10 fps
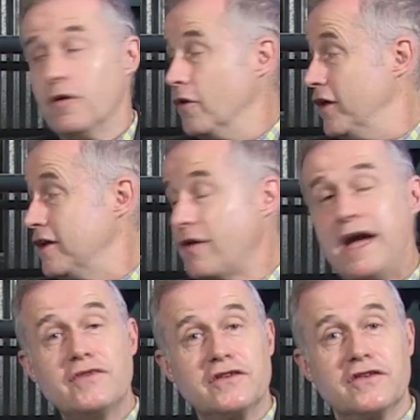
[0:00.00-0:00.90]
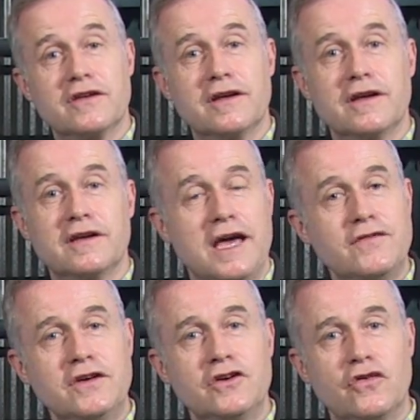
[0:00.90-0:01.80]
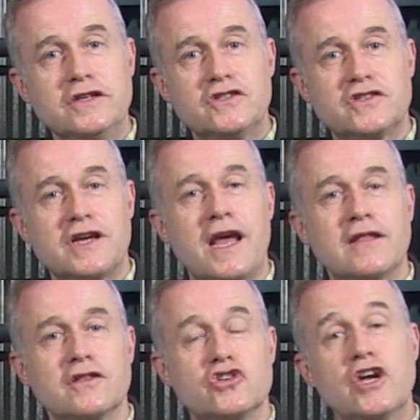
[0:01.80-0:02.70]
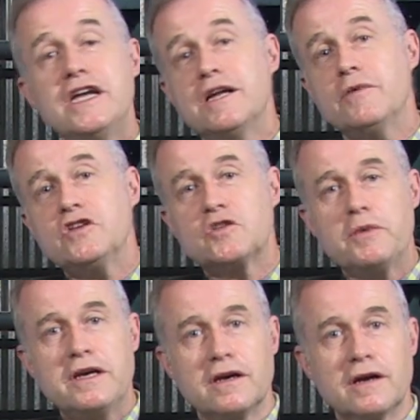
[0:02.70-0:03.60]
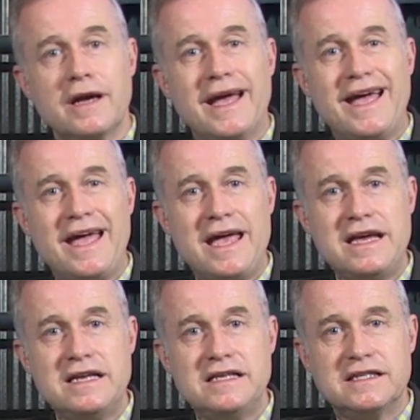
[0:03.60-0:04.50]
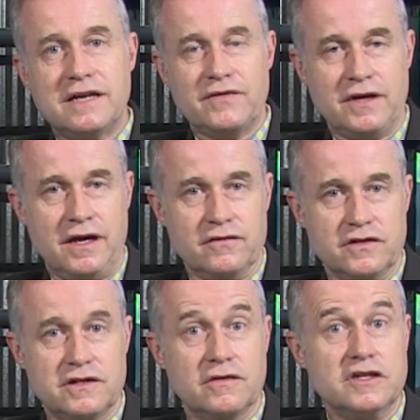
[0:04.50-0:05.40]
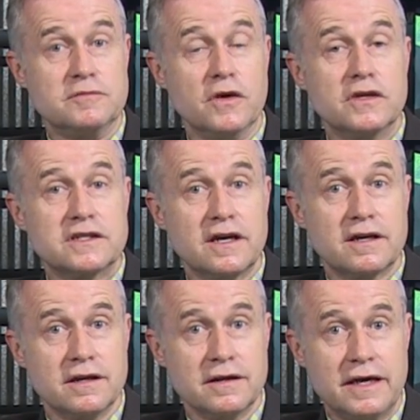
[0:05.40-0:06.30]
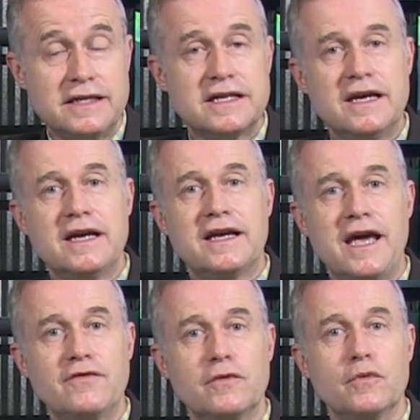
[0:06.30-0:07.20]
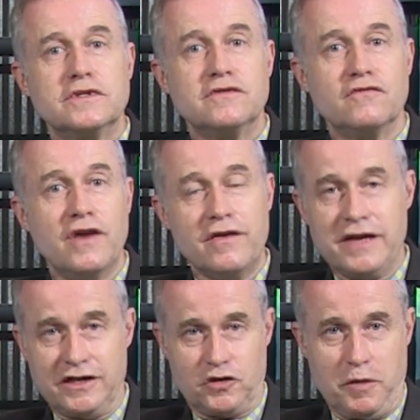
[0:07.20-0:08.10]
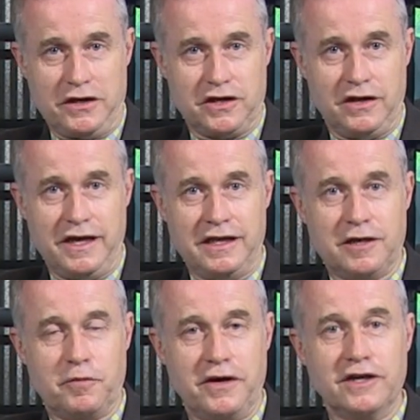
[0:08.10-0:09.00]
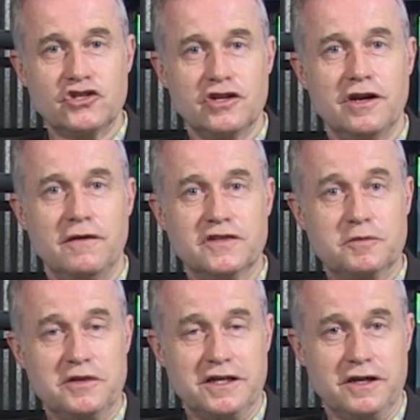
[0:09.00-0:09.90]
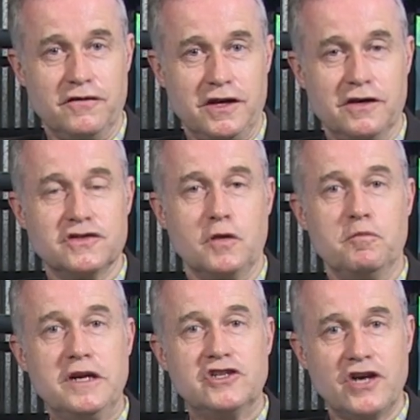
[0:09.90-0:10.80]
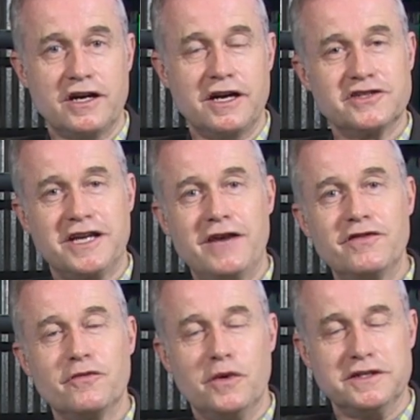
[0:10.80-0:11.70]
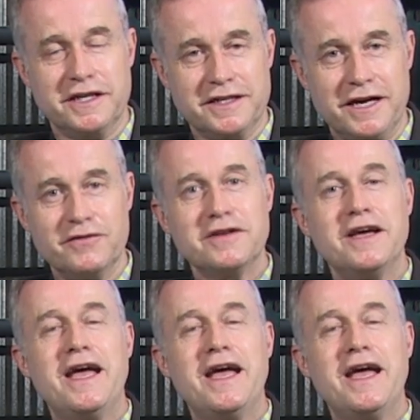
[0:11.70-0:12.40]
Well, there you have it. Kevin and Chris and the JW Speaker 8700 series motorcycle light. Kevin was very instrumental in the production of this particular video, so big shout out to Kevin. Well done, Kevin.